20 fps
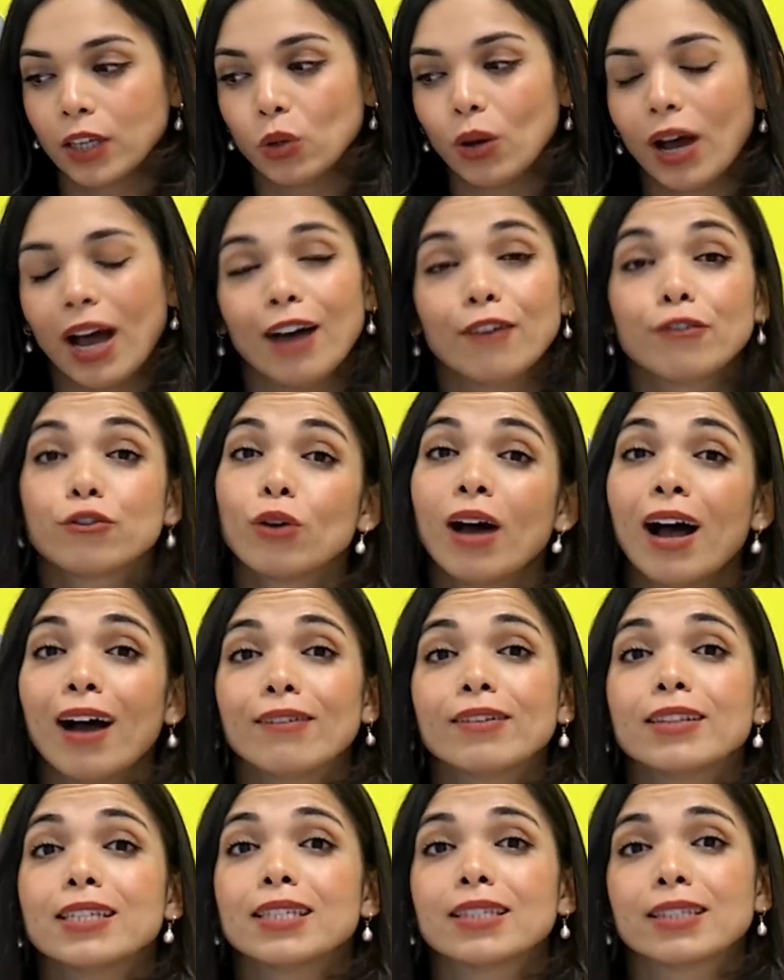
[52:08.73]
you have to
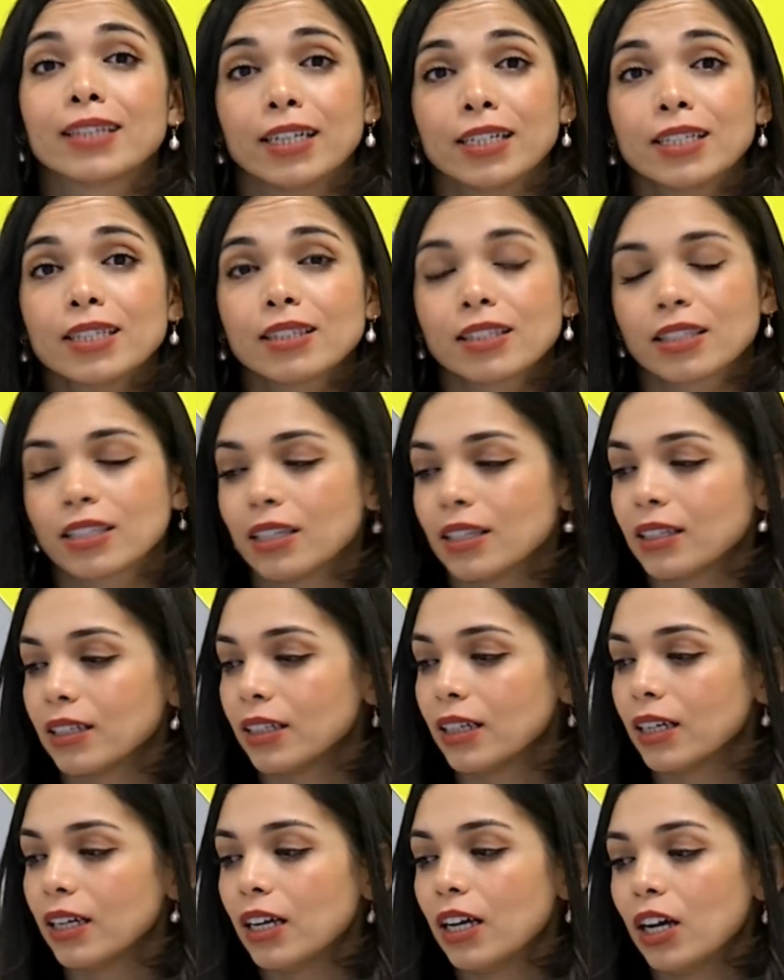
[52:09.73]
have this test,
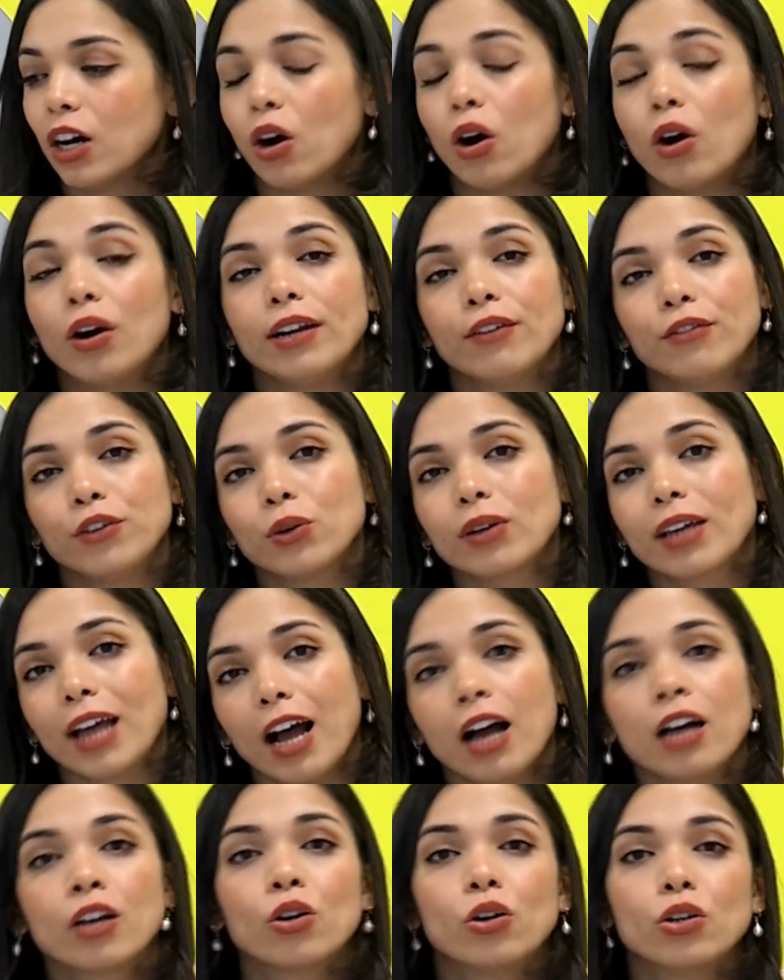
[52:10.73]
or if you
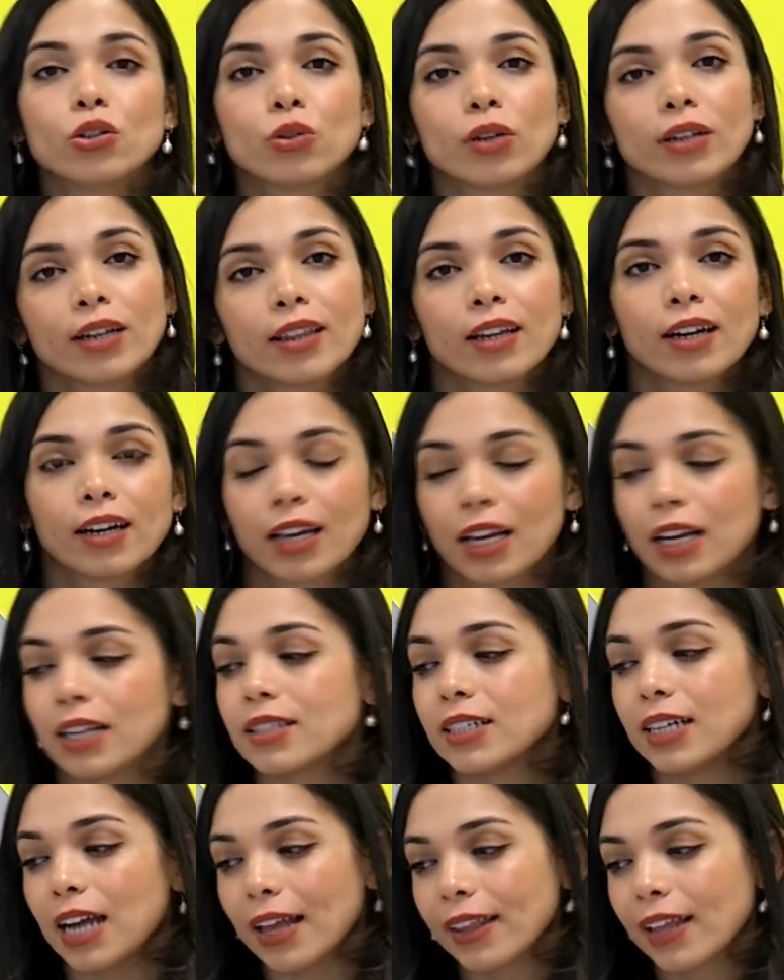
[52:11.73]
can't go to another
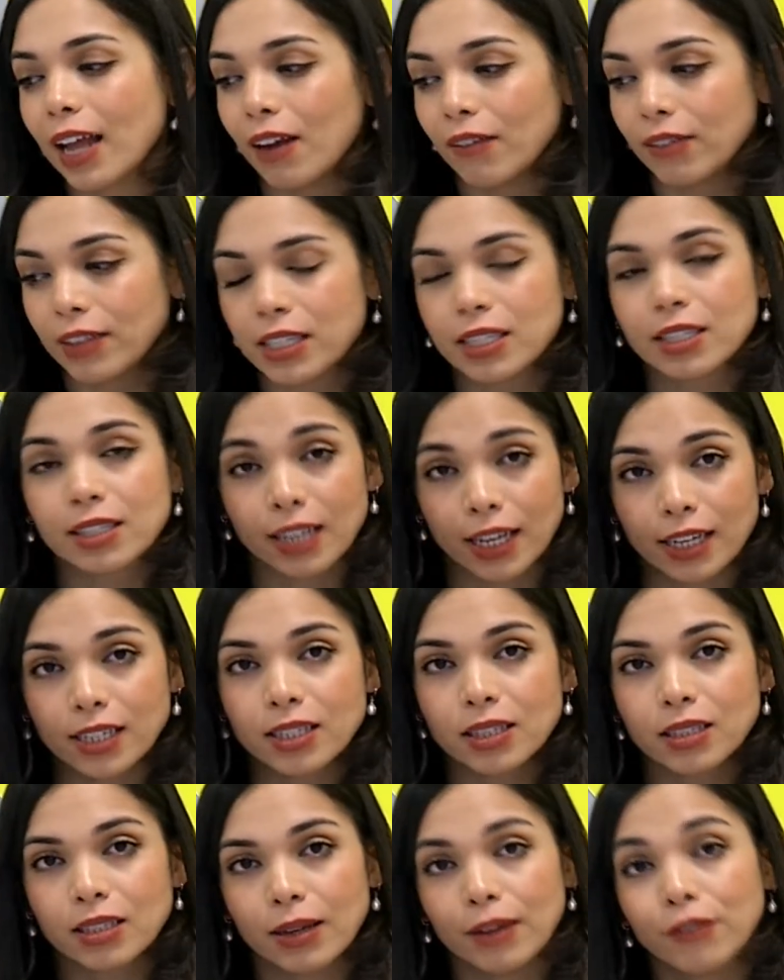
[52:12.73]
country and have this
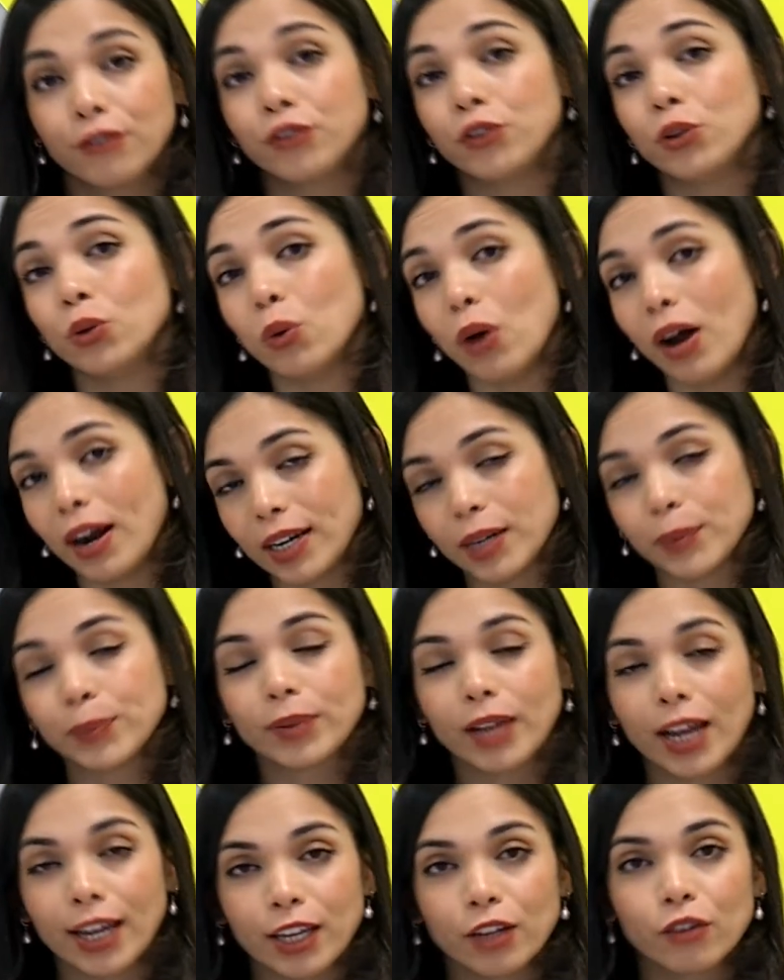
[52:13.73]
test, if you are
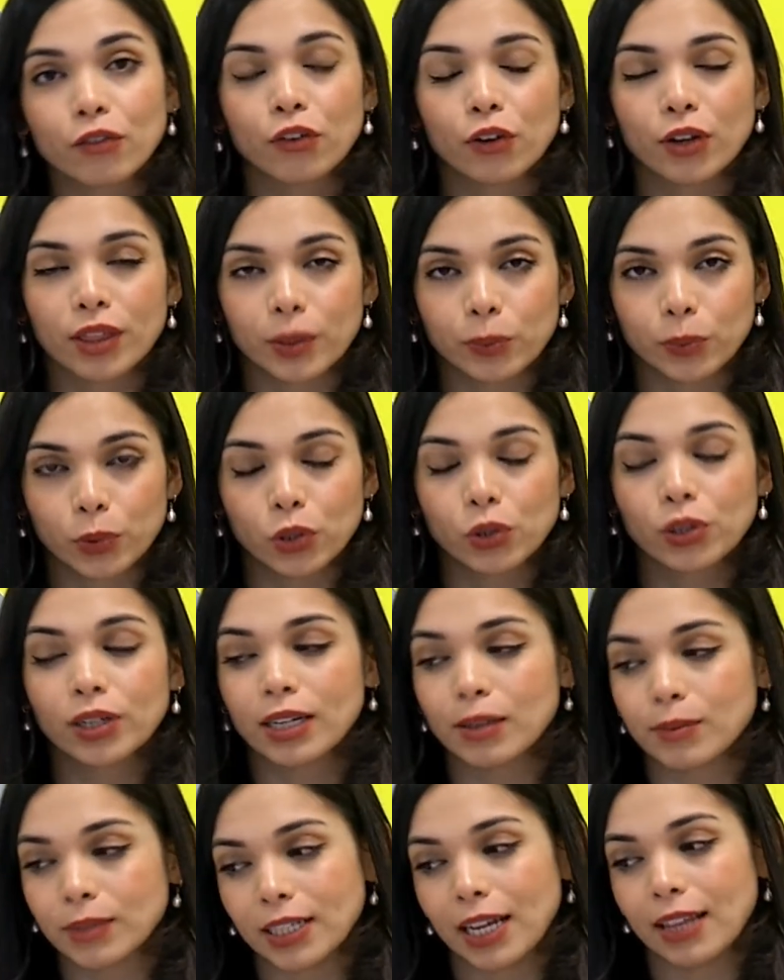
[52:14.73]
applying for the
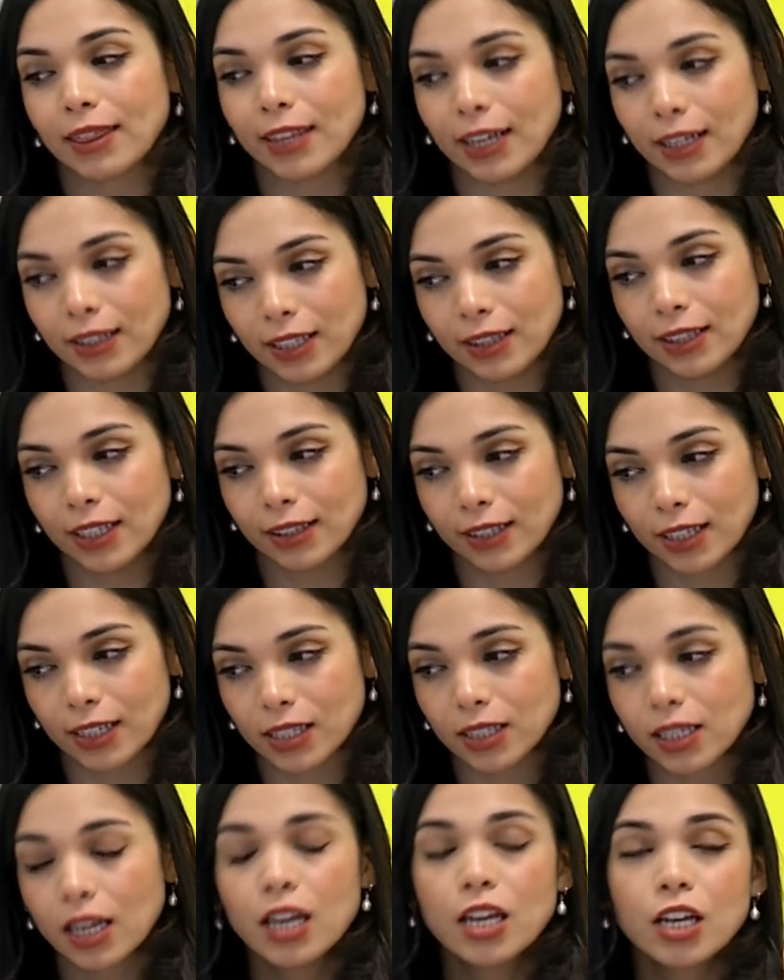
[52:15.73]
programs that they need the
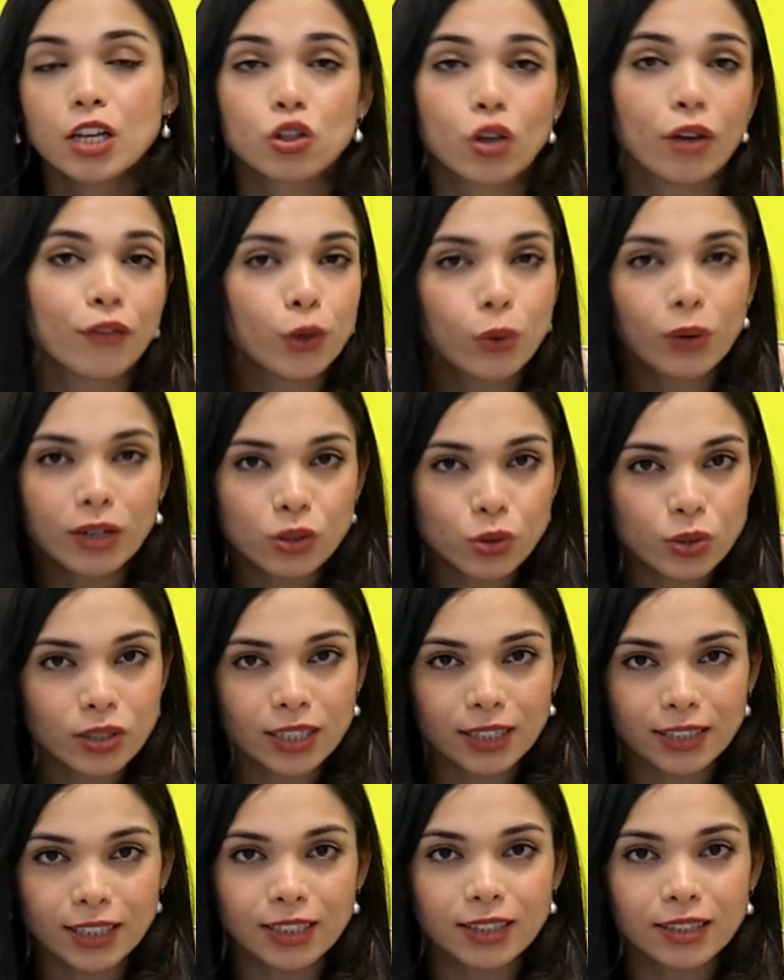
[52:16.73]
test. So if you want to
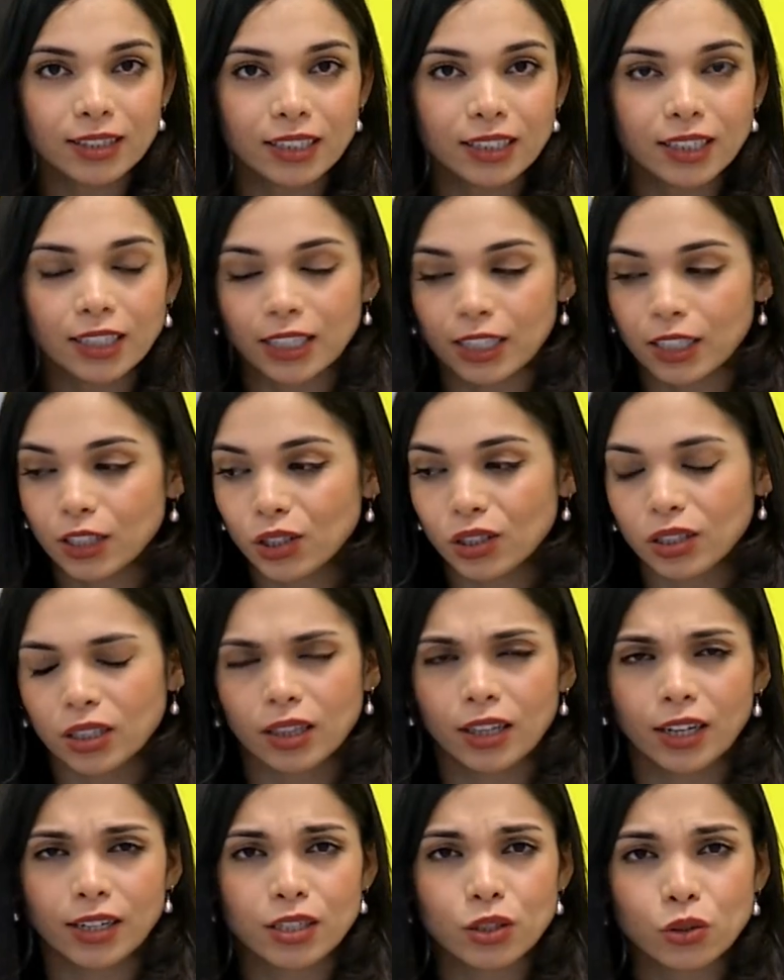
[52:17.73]
study in Turkish,
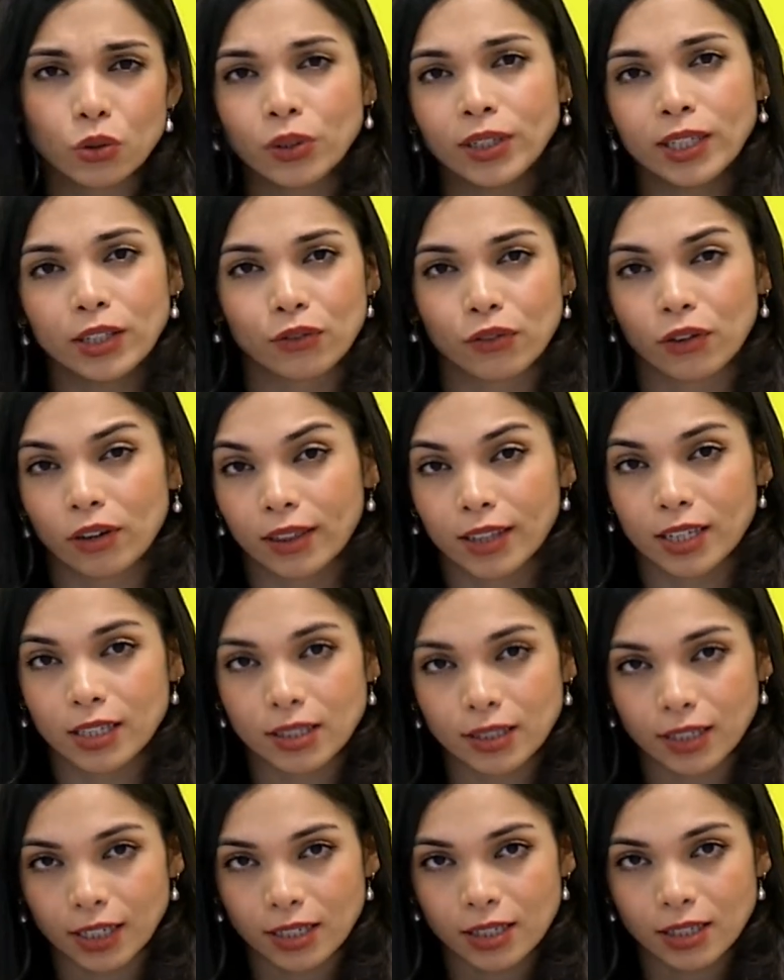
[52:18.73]
there is no need for
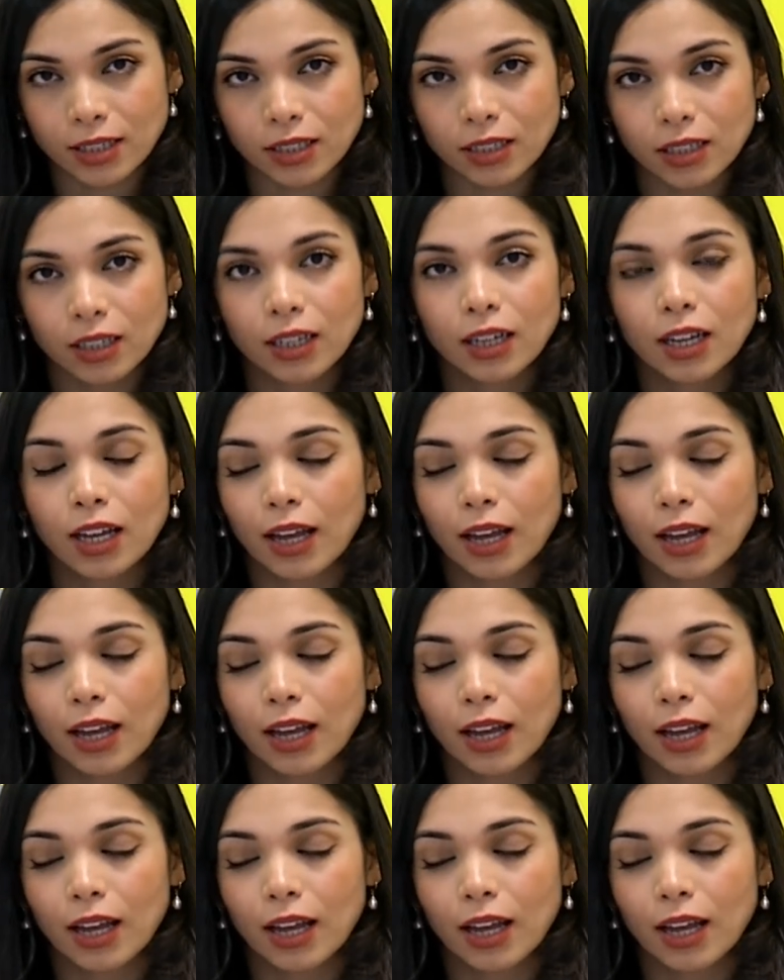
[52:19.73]
this test.